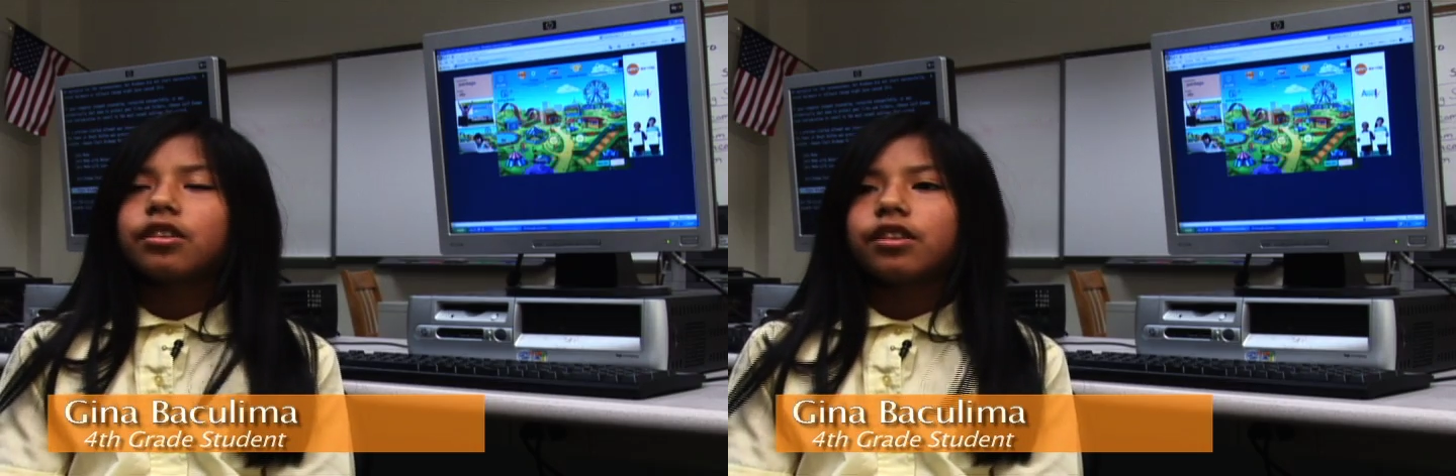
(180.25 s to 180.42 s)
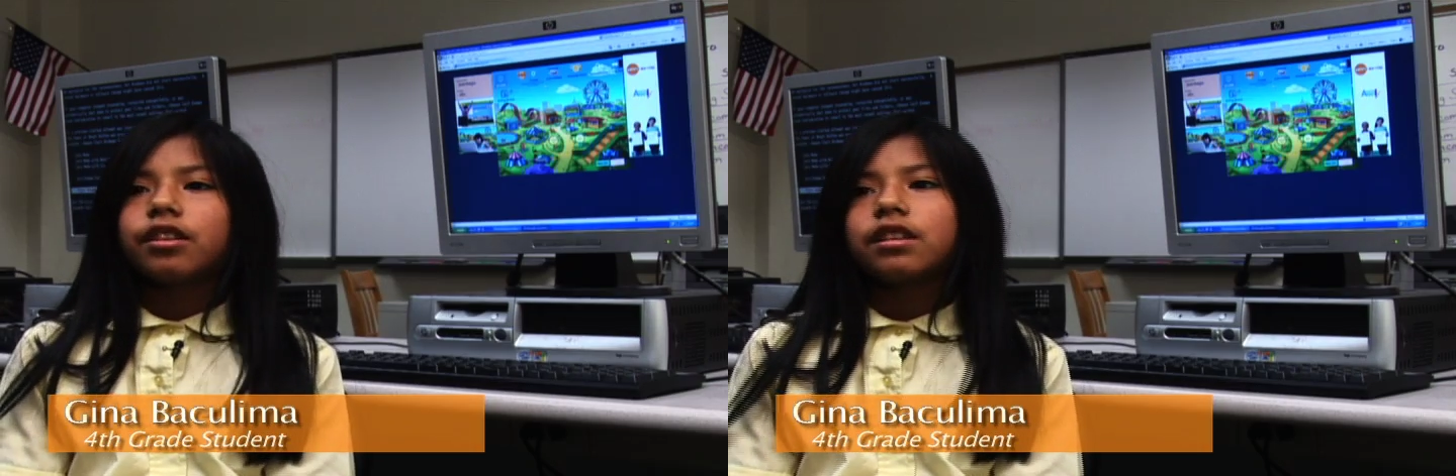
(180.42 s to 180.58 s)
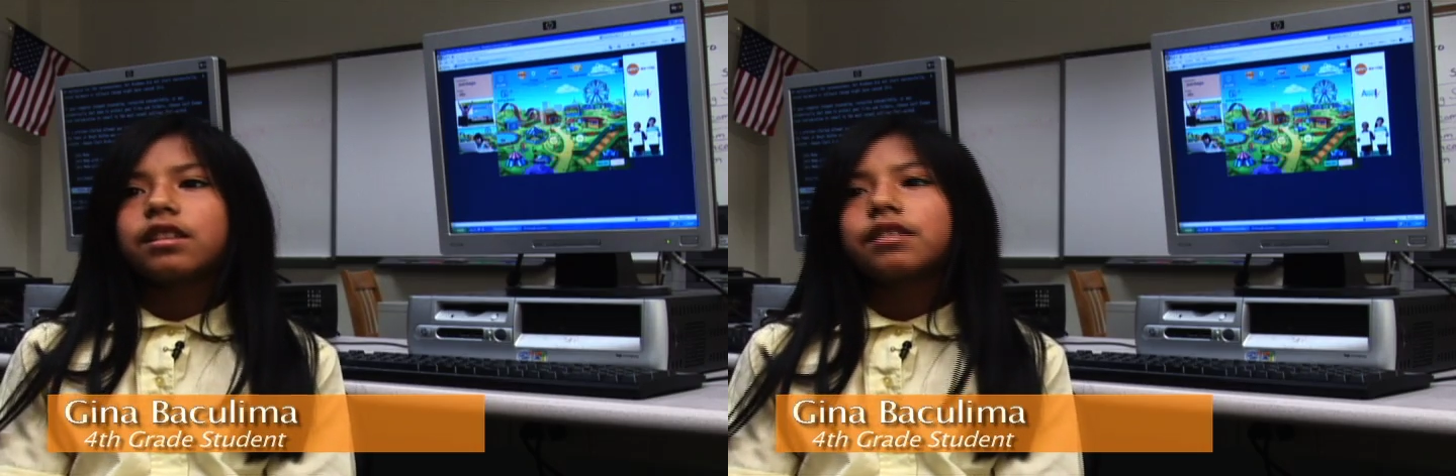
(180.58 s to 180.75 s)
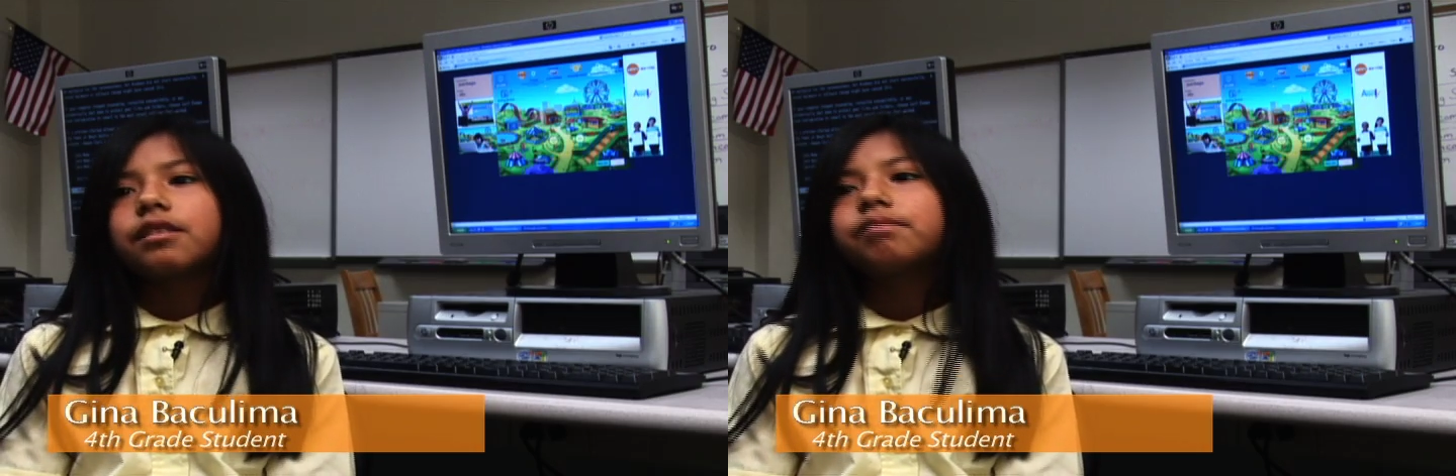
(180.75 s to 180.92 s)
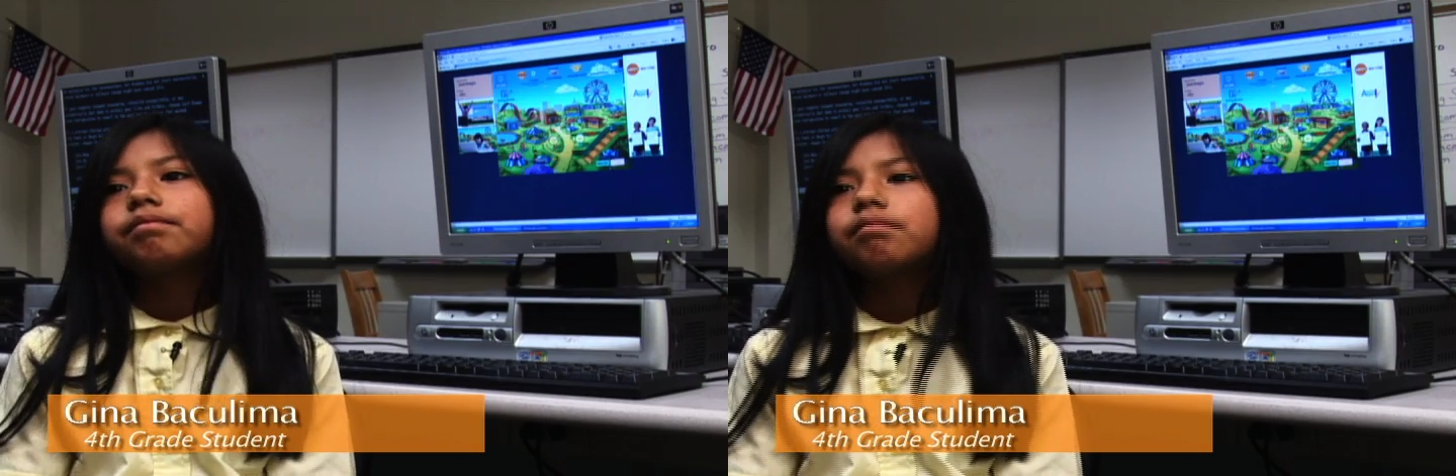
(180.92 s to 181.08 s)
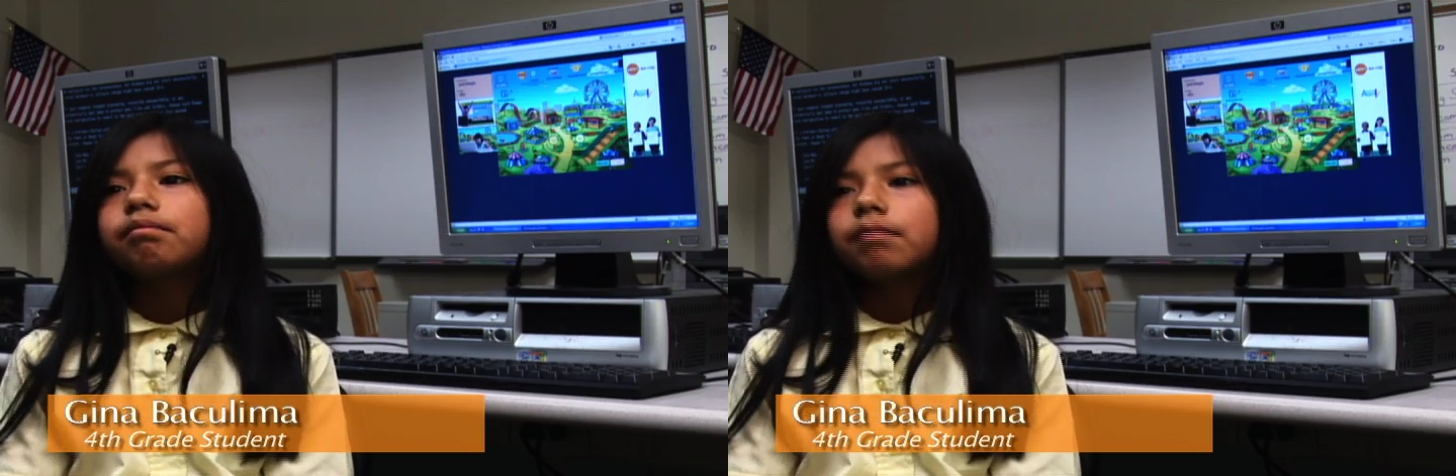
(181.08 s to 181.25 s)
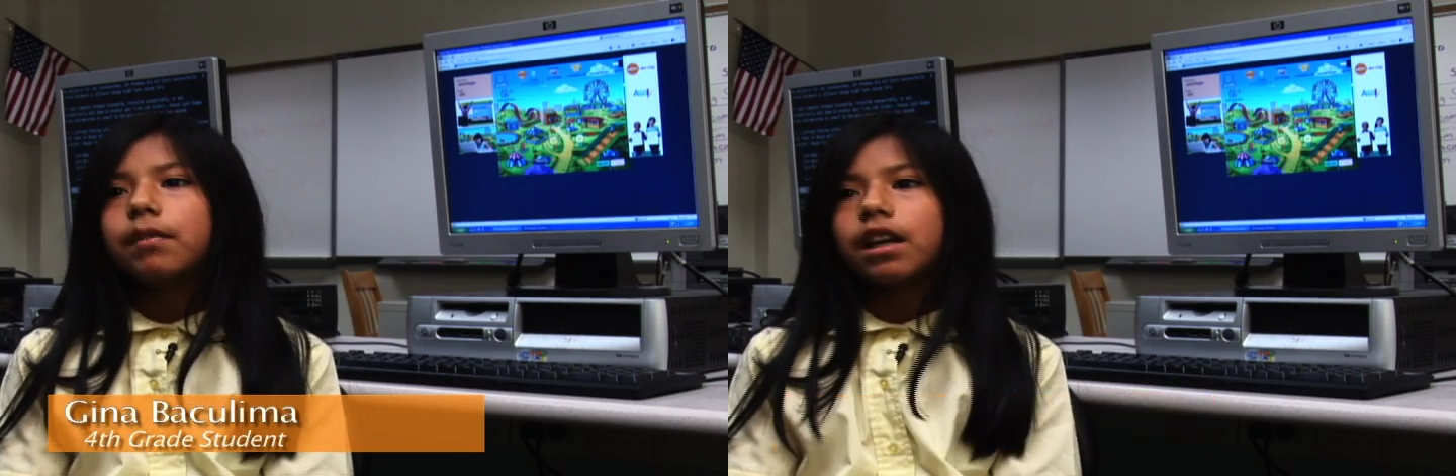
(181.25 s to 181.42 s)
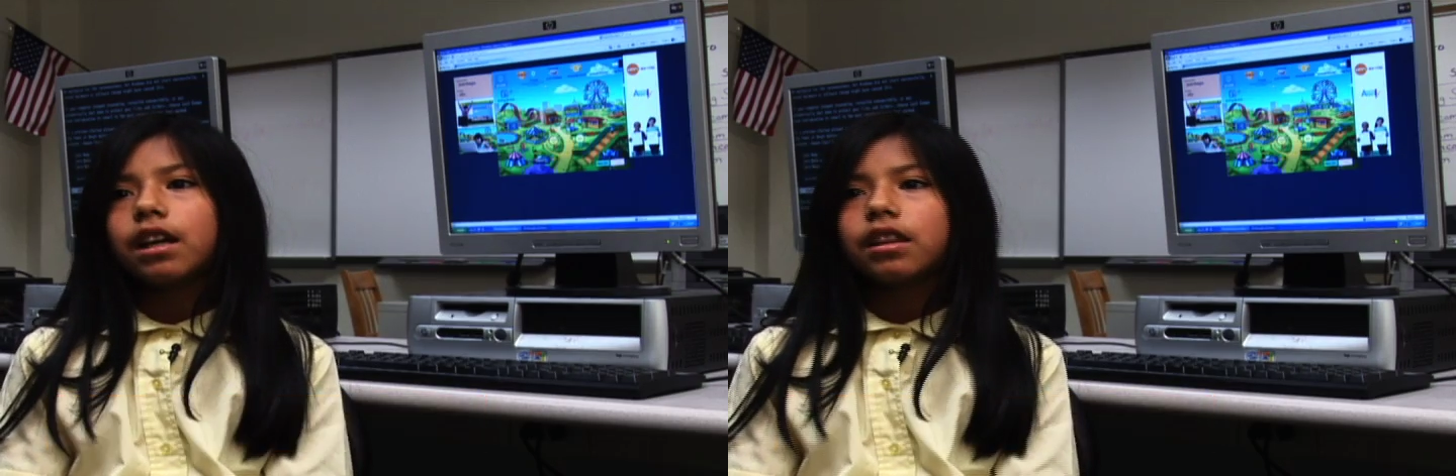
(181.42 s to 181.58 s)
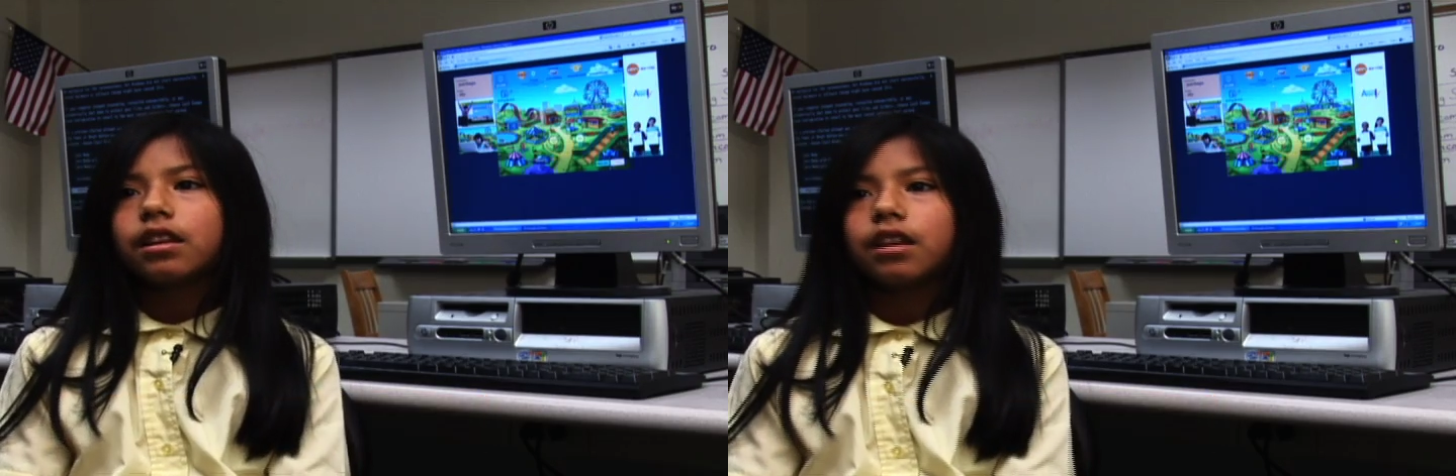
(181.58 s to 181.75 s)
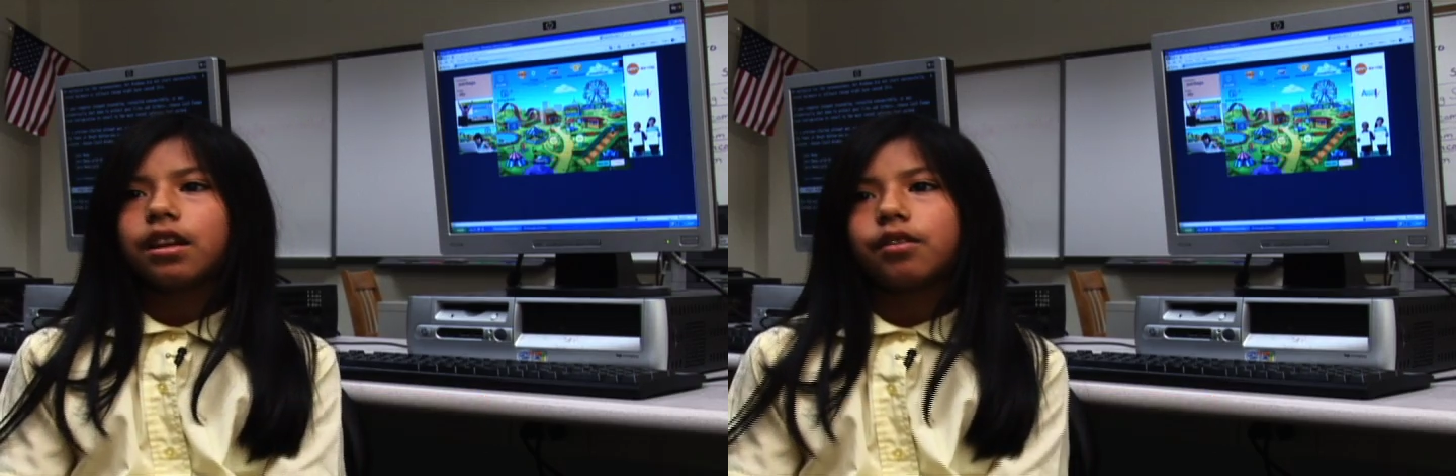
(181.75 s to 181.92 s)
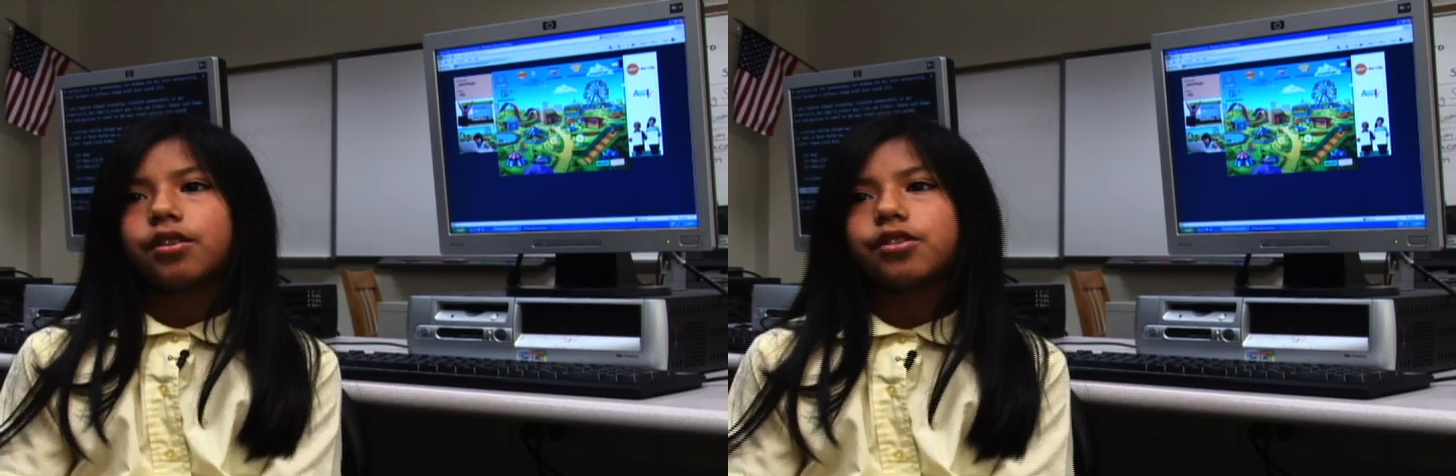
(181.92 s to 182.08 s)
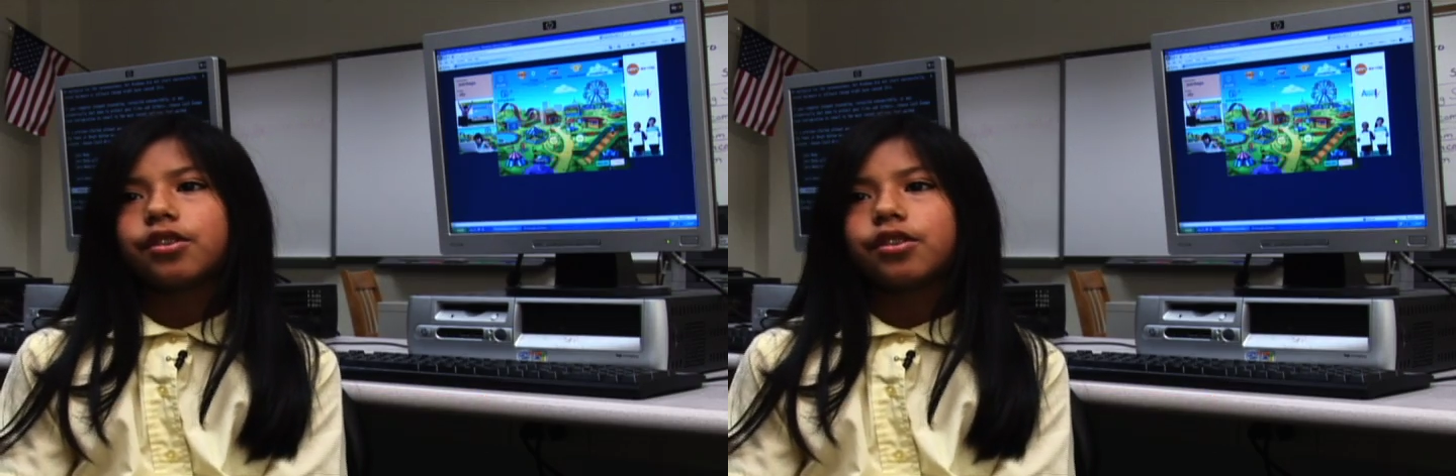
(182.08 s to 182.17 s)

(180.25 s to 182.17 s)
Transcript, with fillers: learning math, language